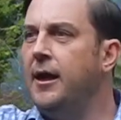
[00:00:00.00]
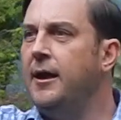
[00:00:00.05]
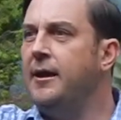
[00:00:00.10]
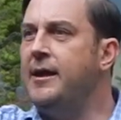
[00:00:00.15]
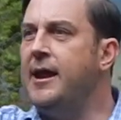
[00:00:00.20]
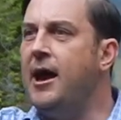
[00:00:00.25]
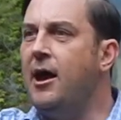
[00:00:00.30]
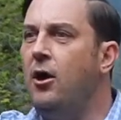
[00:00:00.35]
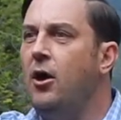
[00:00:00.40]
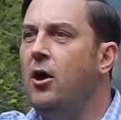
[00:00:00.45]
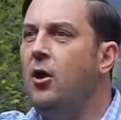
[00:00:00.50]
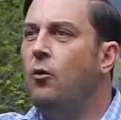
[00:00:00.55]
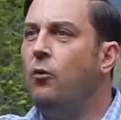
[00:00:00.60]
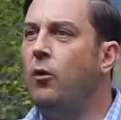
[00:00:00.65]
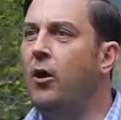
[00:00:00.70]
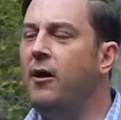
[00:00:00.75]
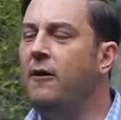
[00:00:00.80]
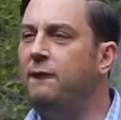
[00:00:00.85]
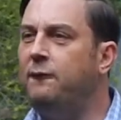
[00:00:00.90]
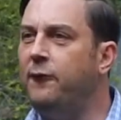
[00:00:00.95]
Now,
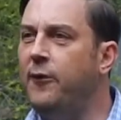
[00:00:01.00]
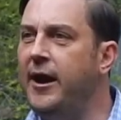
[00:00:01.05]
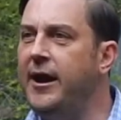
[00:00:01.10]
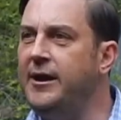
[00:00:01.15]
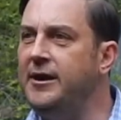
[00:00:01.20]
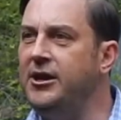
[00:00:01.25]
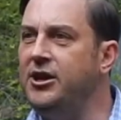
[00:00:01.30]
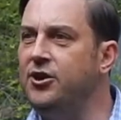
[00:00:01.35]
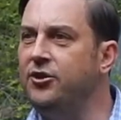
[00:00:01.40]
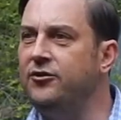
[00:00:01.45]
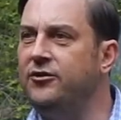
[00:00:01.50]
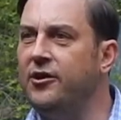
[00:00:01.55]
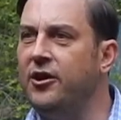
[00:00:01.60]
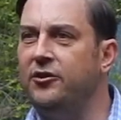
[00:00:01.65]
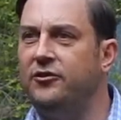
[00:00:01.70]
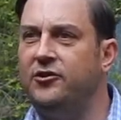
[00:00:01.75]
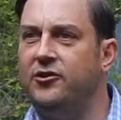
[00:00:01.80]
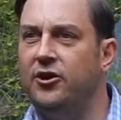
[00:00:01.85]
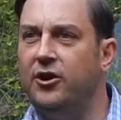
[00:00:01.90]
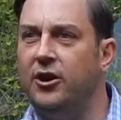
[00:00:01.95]
we're afraid to use
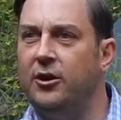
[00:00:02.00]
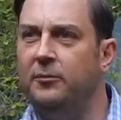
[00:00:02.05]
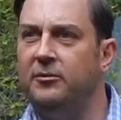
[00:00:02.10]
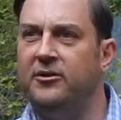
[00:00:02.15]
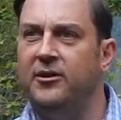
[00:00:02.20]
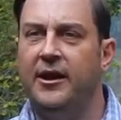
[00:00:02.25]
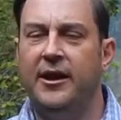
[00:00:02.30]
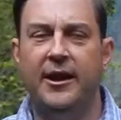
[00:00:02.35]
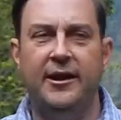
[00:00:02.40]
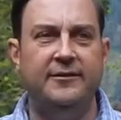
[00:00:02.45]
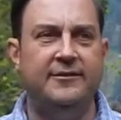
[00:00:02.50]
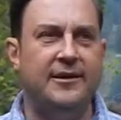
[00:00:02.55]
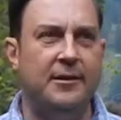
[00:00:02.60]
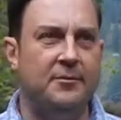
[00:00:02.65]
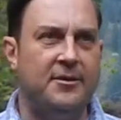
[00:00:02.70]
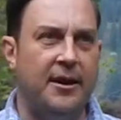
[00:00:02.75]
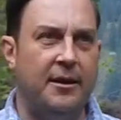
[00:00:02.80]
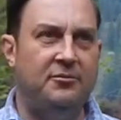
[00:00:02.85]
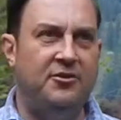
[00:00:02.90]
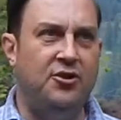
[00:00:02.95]
those terms, and
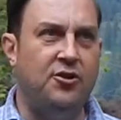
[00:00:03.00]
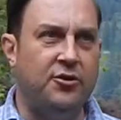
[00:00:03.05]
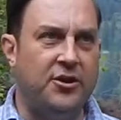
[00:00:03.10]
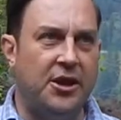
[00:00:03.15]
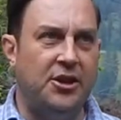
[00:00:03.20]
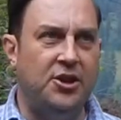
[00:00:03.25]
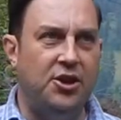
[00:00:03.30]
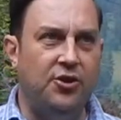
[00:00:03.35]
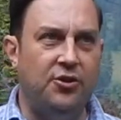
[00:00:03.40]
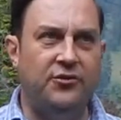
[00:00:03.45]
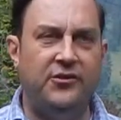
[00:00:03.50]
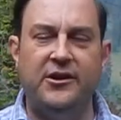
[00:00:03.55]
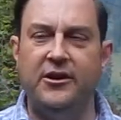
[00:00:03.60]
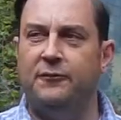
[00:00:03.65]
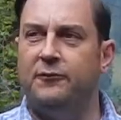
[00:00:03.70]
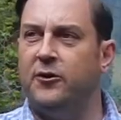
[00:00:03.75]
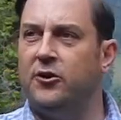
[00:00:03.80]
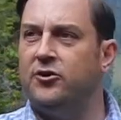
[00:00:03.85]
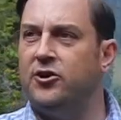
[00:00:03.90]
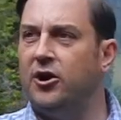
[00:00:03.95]
sometimes you can use
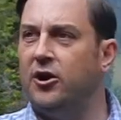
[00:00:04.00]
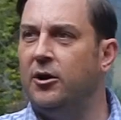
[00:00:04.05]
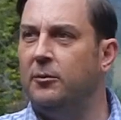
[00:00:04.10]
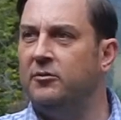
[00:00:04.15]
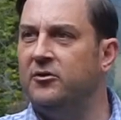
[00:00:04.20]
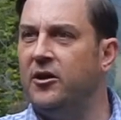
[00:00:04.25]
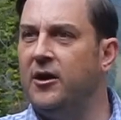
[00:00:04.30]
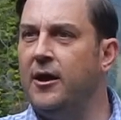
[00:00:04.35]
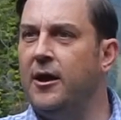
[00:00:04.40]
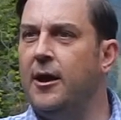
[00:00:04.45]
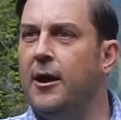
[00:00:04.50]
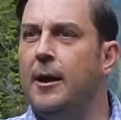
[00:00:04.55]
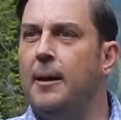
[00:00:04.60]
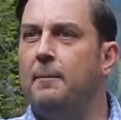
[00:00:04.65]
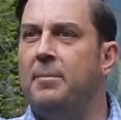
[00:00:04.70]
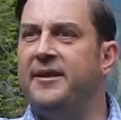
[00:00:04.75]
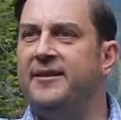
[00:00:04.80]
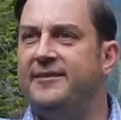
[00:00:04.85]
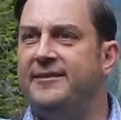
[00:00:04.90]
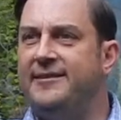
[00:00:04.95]
different terms.
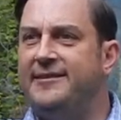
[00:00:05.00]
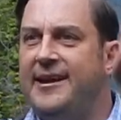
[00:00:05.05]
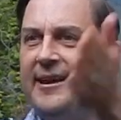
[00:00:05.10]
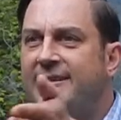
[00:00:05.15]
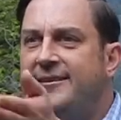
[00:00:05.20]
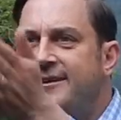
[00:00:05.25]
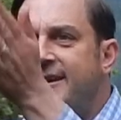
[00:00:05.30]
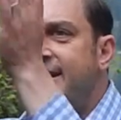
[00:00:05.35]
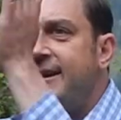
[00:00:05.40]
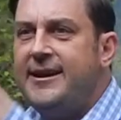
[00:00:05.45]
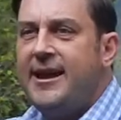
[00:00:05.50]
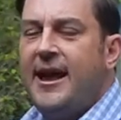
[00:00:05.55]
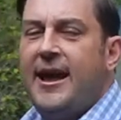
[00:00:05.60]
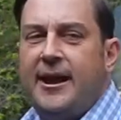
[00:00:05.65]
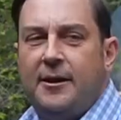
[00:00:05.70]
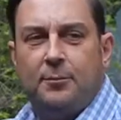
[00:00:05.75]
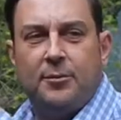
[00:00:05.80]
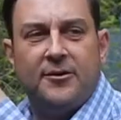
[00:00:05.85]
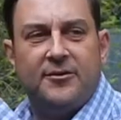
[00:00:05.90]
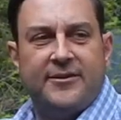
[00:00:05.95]
But
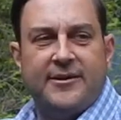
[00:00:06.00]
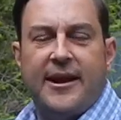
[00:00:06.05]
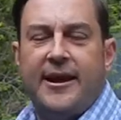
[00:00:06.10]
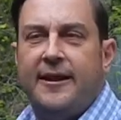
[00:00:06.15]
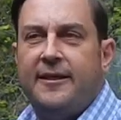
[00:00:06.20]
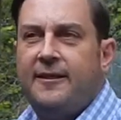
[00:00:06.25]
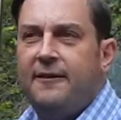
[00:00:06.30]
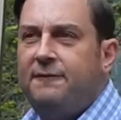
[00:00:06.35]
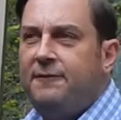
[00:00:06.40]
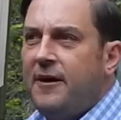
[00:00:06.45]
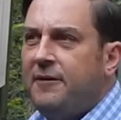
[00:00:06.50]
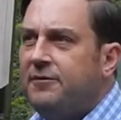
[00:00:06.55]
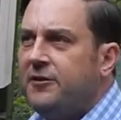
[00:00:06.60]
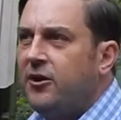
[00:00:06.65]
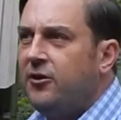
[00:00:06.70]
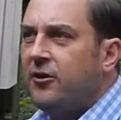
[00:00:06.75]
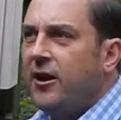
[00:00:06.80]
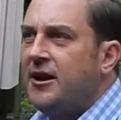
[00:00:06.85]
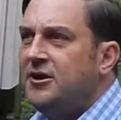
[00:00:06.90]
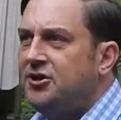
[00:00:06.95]
69% of the 5th
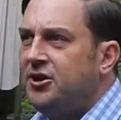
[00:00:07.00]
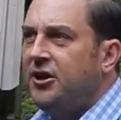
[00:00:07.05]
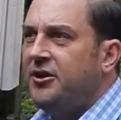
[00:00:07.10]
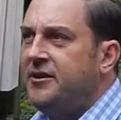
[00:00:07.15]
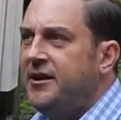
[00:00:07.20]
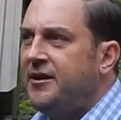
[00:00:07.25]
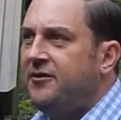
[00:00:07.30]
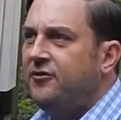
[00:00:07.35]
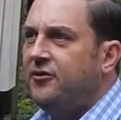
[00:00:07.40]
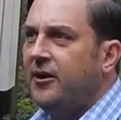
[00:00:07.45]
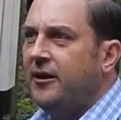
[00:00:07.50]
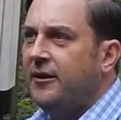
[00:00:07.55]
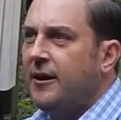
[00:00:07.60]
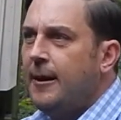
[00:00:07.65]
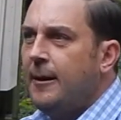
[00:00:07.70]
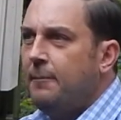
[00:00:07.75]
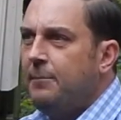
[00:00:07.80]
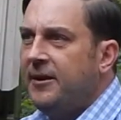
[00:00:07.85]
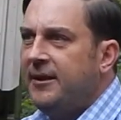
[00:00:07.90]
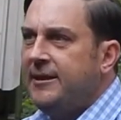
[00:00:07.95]
Congressional District
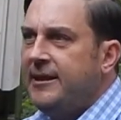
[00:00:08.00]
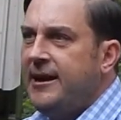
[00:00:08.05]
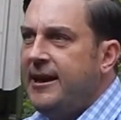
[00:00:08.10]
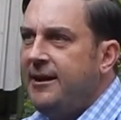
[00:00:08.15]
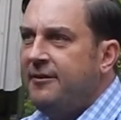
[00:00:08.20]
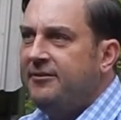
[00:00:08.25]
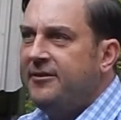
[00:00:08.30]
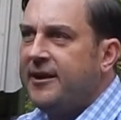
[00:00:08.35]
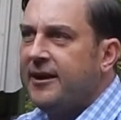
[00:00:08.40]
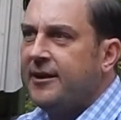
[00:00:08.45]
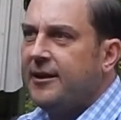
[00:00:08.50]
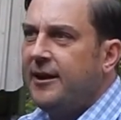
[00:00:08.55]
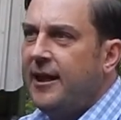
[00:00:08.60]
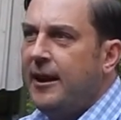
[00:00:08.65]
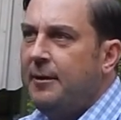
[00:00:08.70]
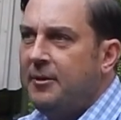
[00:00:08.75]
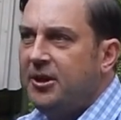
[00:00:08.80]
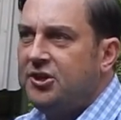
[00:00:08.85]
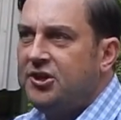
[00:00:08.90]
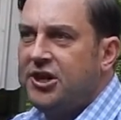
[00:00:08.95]
believes that
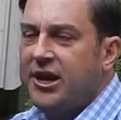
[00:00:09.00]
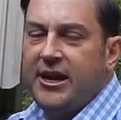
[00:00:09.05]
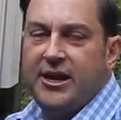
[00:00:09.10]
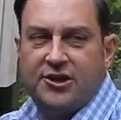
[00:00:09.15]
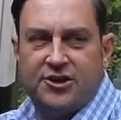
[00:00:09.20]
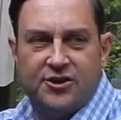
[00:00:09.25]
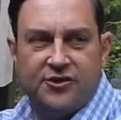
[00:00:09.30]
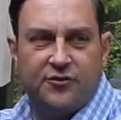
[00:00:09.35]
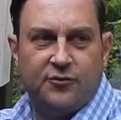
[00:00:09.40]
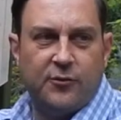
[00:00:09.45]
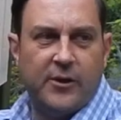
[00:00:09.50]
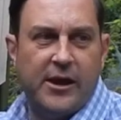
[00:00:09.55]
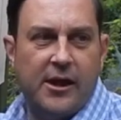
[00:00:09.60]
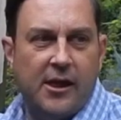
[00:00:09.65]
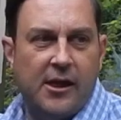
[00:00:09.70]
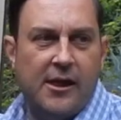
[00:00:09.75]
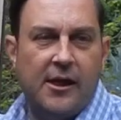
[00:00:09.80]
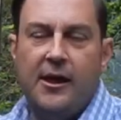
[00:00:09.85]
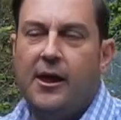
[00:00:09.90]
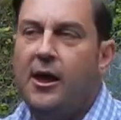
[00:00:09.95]
climate change is real.